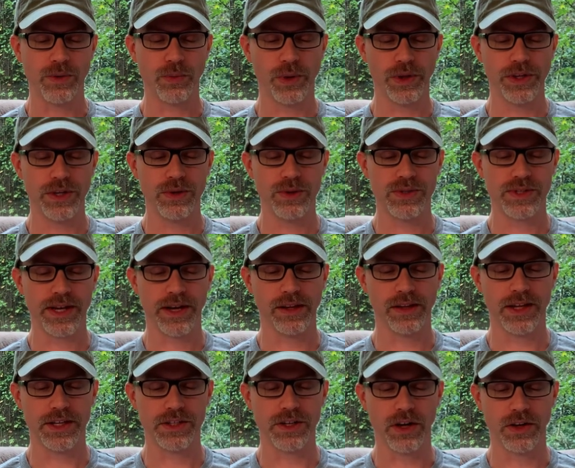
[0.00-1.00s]
And will you
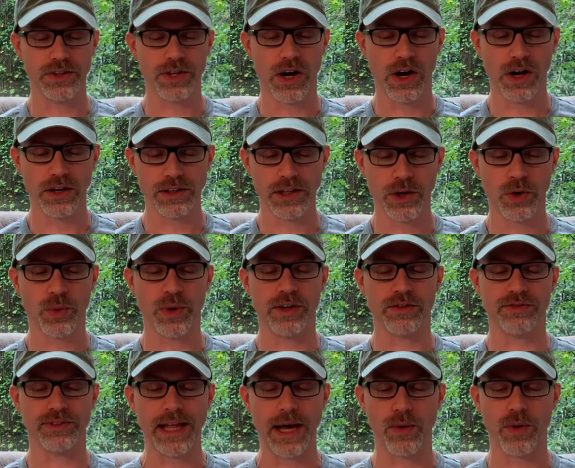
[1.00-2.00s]
sell adult
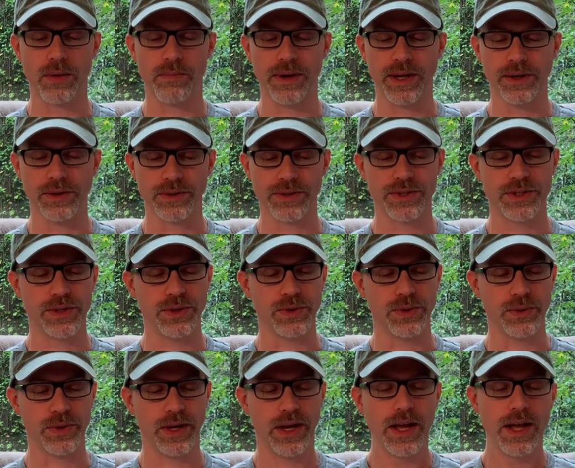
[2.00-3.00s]
harlequin flower beetles
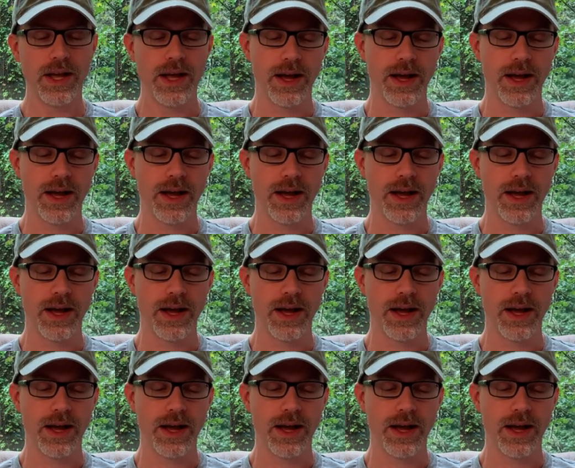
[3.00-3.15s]
soon?